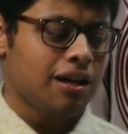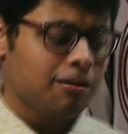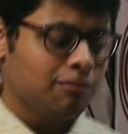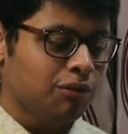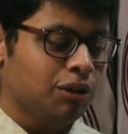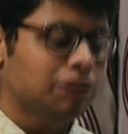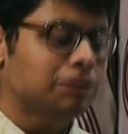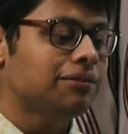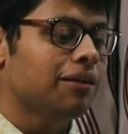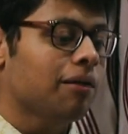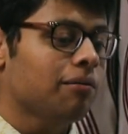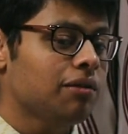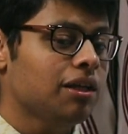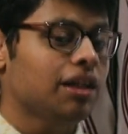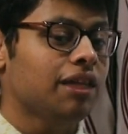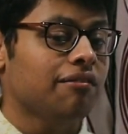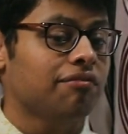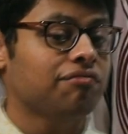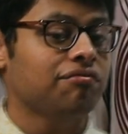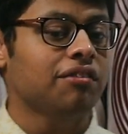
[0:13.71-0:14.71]
most
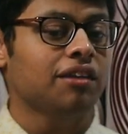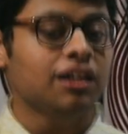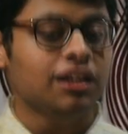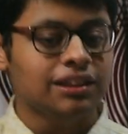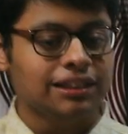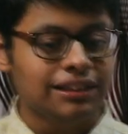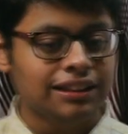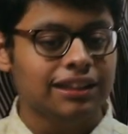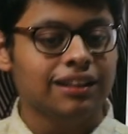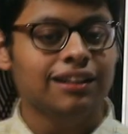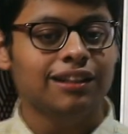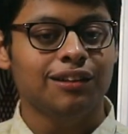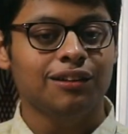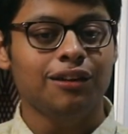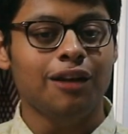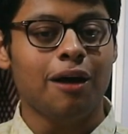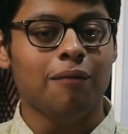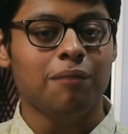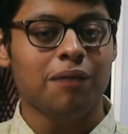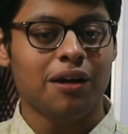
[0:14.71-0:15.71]
probably the first
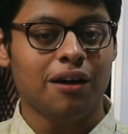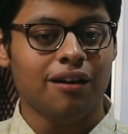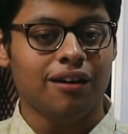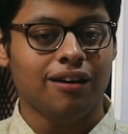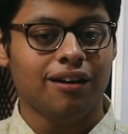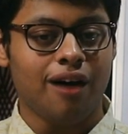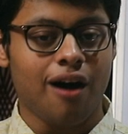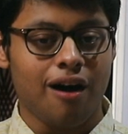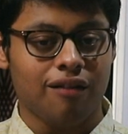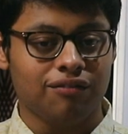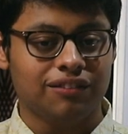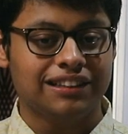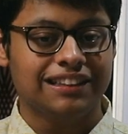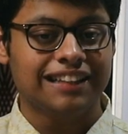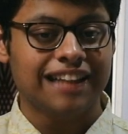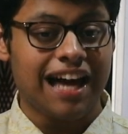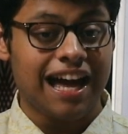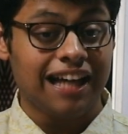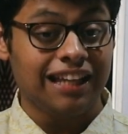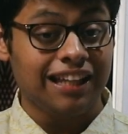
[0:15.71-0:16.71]
topic of
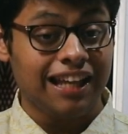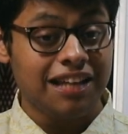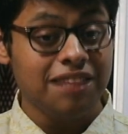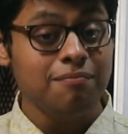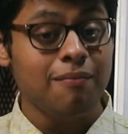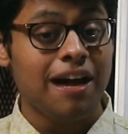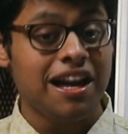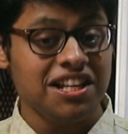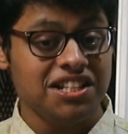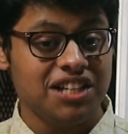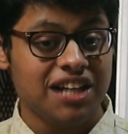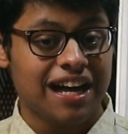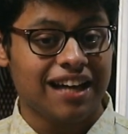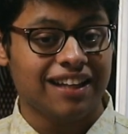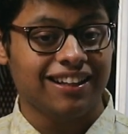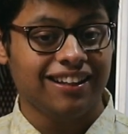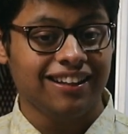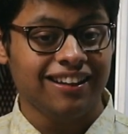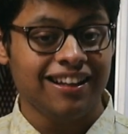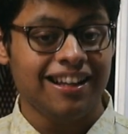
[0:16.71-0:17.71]
its kind in my
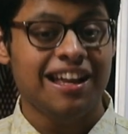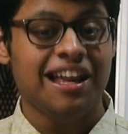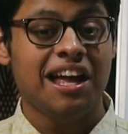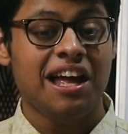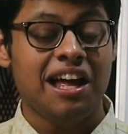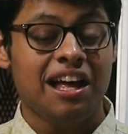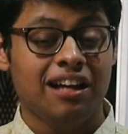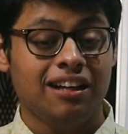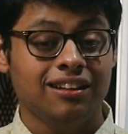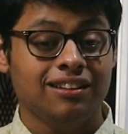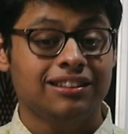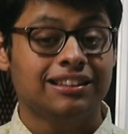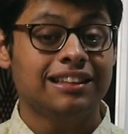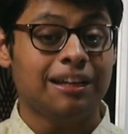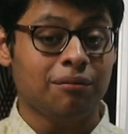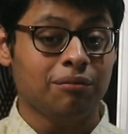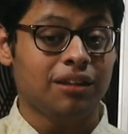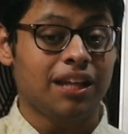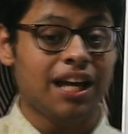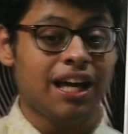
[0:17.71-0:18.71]
channel,
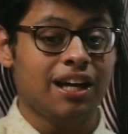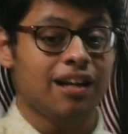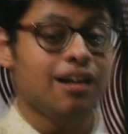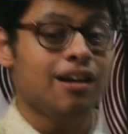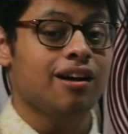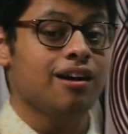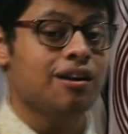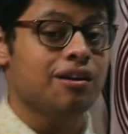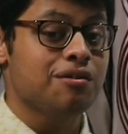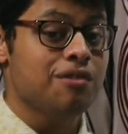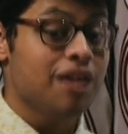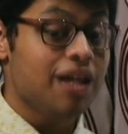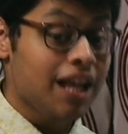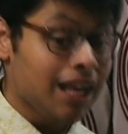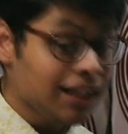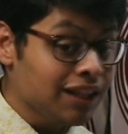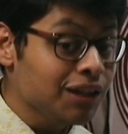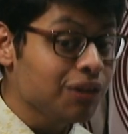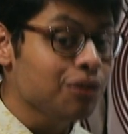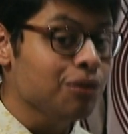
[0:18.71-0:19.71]
something
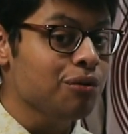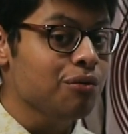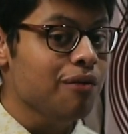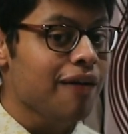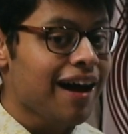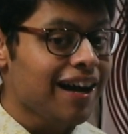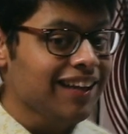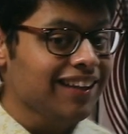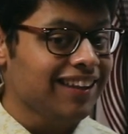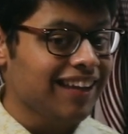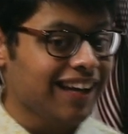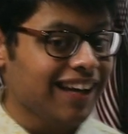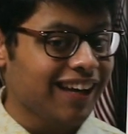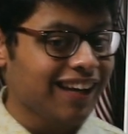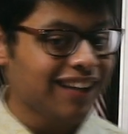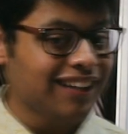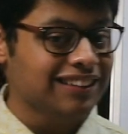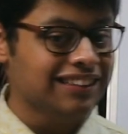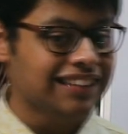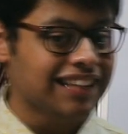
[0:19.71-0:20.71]
related to
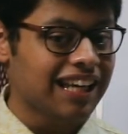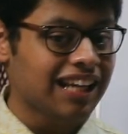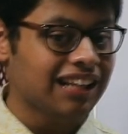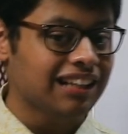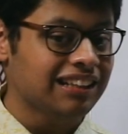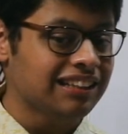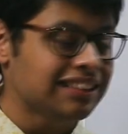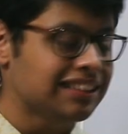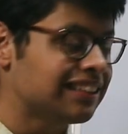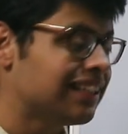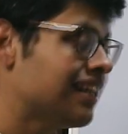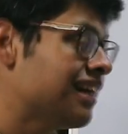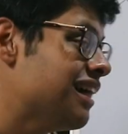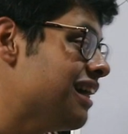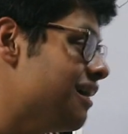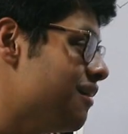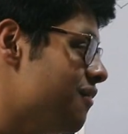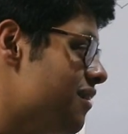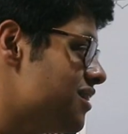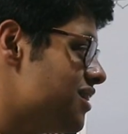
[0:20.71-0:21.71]
writing skills,
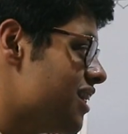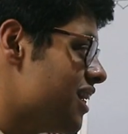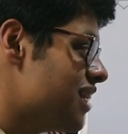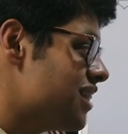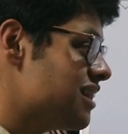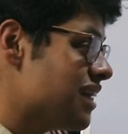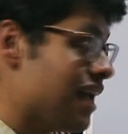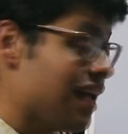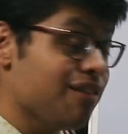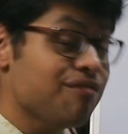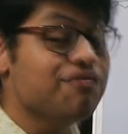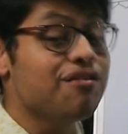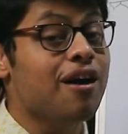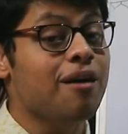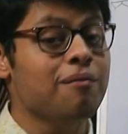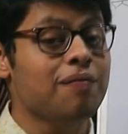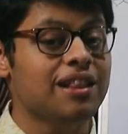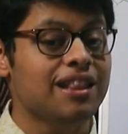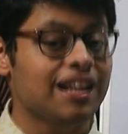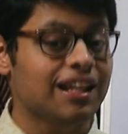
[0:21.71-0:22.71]
which is
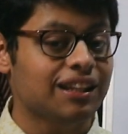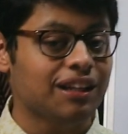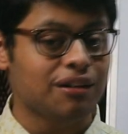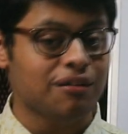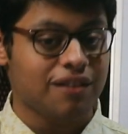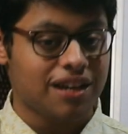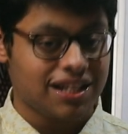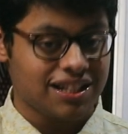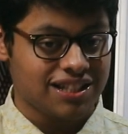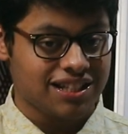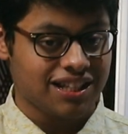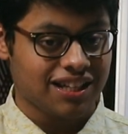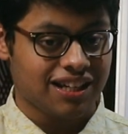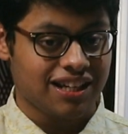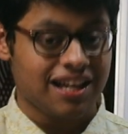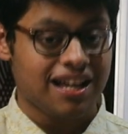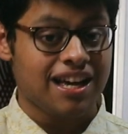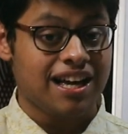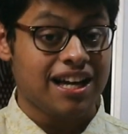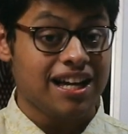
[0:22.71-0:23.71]
informal letter writing.
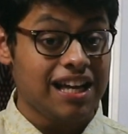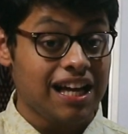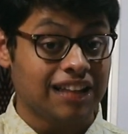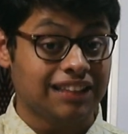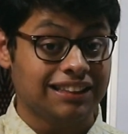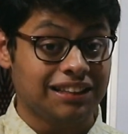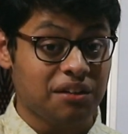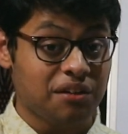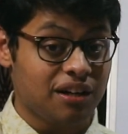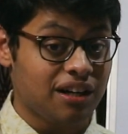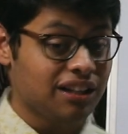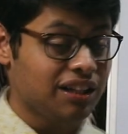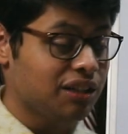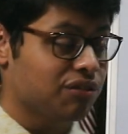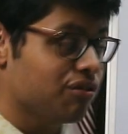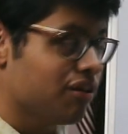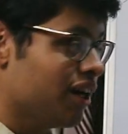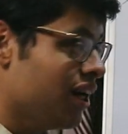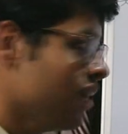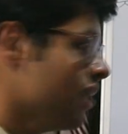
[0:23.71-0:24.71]
Yes, you heard
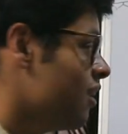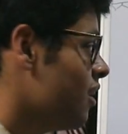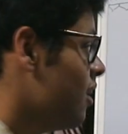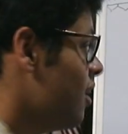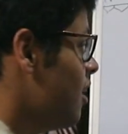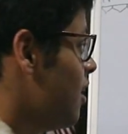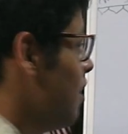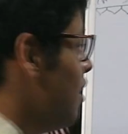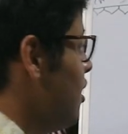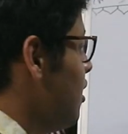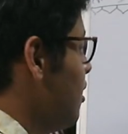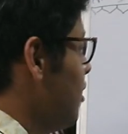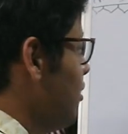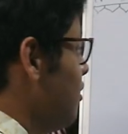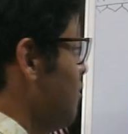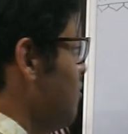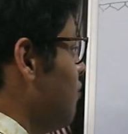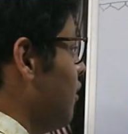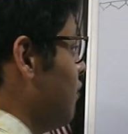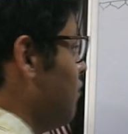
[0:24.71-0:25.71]
it right.
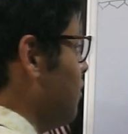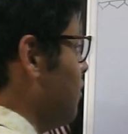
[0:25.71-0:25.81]
For